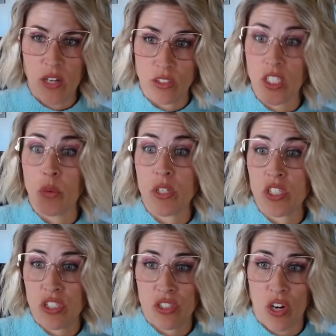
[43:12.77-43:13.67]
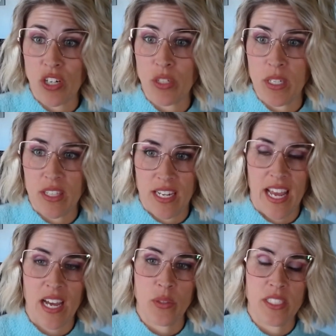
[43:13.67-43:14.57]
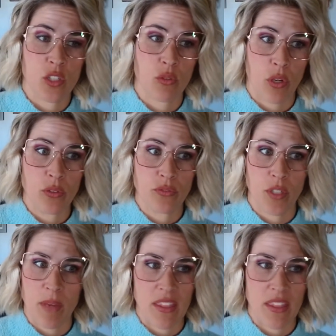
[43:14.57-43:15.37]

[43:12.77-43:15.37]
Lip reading: and look at what she started with and how it's grown from,